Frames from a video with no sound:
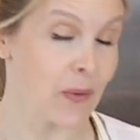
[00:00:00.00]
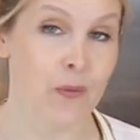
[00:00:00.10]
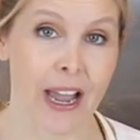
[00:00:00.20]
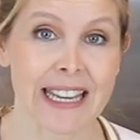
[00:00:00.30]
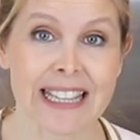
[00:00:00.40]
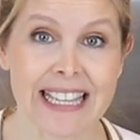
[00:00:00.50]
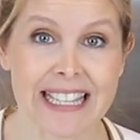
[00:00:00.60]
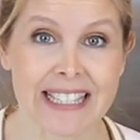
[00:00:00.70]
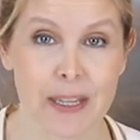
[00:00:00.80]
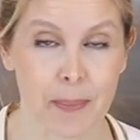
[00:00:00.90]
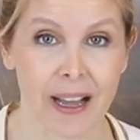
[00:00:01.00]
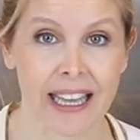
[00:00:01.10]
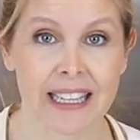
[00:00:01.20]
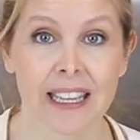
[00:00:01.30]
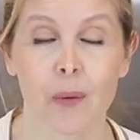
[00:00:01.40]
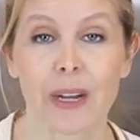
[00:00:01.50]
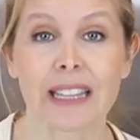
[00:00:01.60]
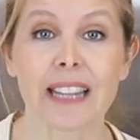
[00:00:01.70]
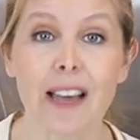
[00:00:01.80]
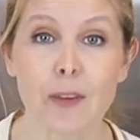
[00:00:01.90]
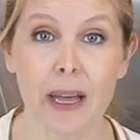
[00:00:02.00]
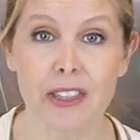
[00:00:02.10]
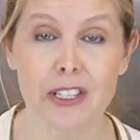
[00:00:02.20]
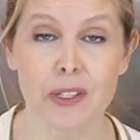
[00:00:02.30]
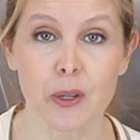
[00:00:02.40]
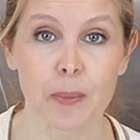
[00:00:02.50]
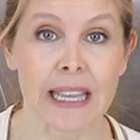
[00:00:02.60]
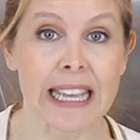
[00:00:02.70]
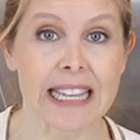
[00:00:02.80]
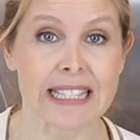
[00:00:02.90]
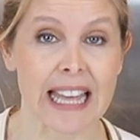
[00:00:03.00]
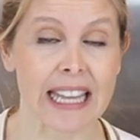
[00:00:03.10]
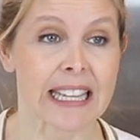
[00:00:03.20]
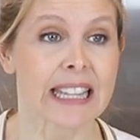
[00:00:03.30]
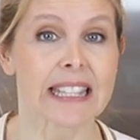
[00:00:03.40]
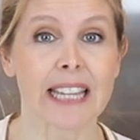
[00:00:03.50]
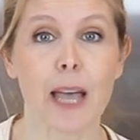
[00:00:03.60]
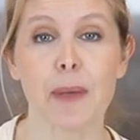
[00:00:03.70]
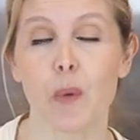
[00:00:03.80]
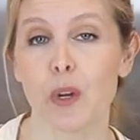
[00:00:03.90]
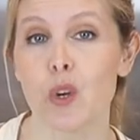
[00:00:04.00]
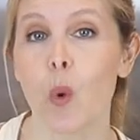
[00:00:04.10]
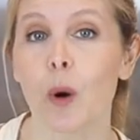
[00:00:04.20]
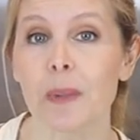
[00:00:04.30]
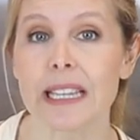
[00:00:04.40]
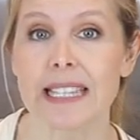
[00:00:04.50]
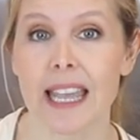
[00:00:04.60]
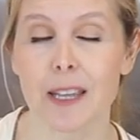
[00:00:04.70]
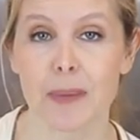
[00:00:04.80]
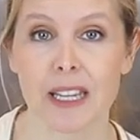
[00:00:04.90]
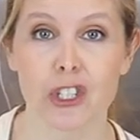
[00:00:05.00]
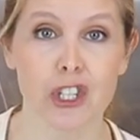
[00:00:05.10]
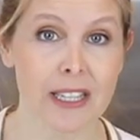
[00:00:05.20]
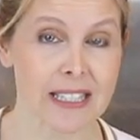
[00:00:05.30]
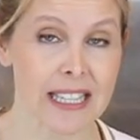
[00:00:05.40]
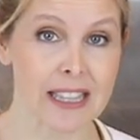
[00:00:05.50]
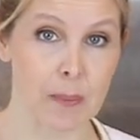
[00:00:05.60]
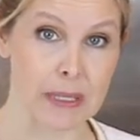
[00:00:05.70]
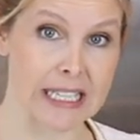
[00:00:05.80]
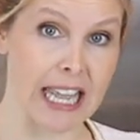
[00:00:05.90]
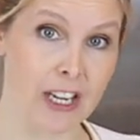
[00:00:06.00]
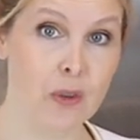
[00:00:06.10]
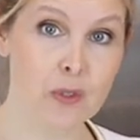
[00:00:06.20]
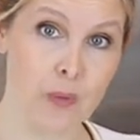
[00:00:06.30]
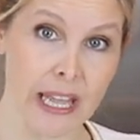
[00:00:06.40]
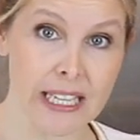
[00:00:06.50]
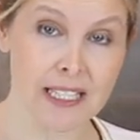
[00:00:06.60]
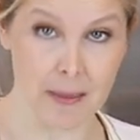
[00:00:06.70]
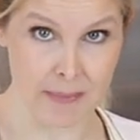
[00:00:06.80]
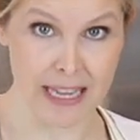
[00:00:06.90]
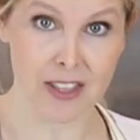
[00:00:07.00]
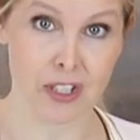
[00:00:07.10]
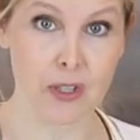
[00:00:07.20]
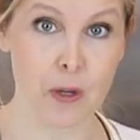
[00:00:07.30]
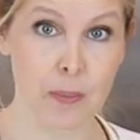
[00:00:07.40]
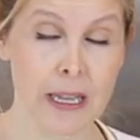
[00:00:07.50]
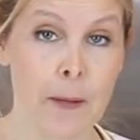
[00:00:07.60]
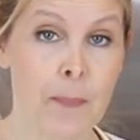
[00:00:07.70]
right in the Instant Pot. And what I love about this soup is that the time it would normally take me just to get the potatoes ready to make the soup